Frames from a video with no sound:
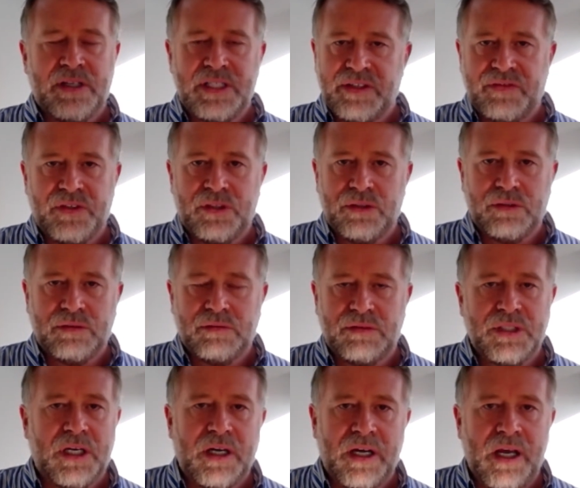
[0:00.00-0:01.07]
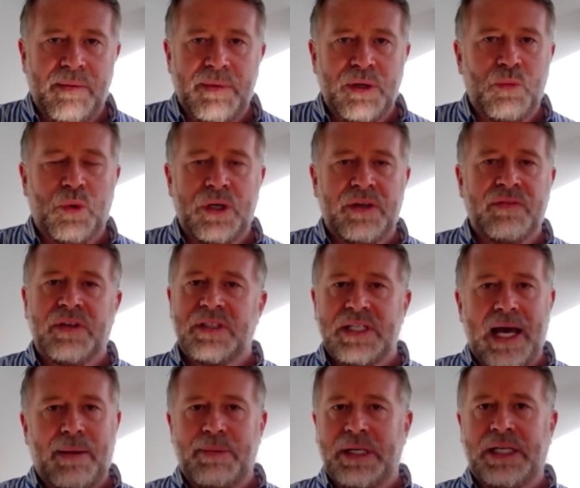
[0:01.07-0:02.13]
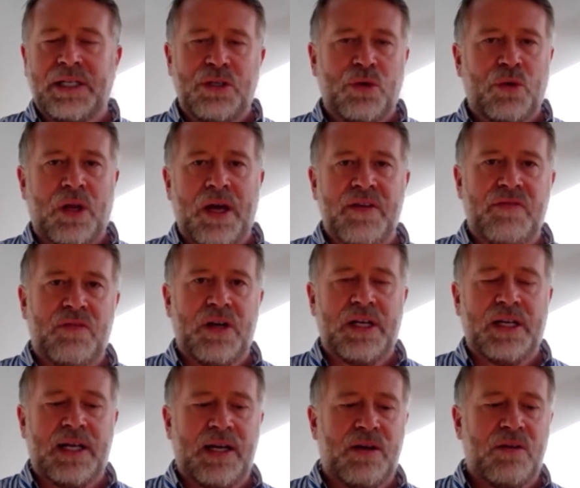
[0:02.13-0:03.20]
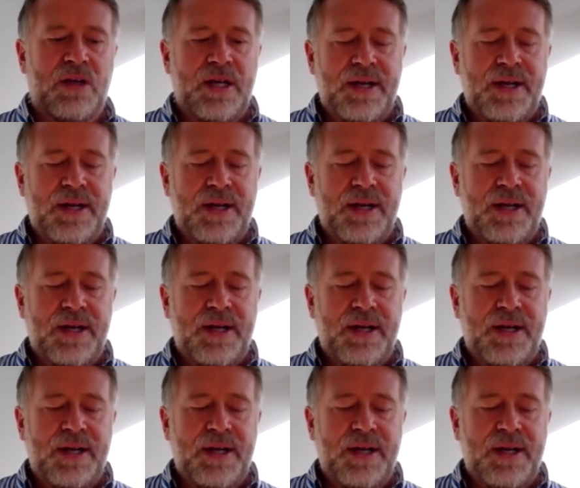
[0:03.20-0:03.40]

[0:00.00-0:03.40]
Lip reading: a difficult time in whatever's happening in your life right now,